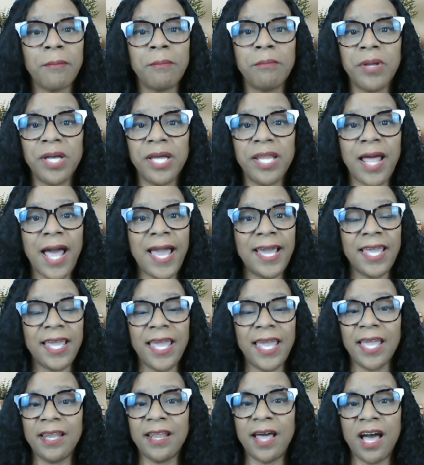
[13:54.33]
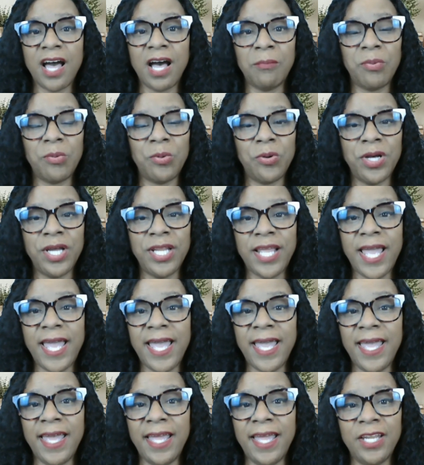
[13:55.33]
but I can hop on
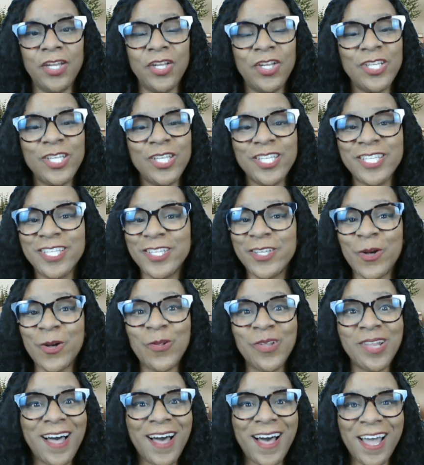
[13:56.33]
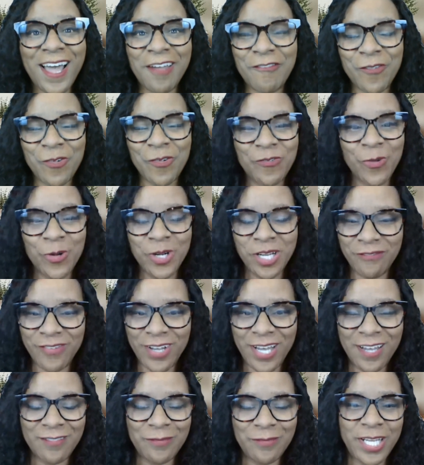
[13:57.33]
and go live for
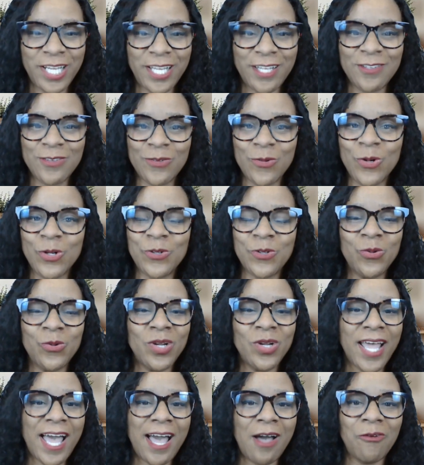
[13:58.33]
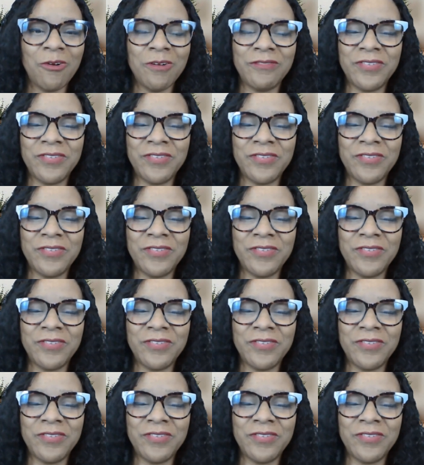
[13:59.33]
45 minutes or do an hour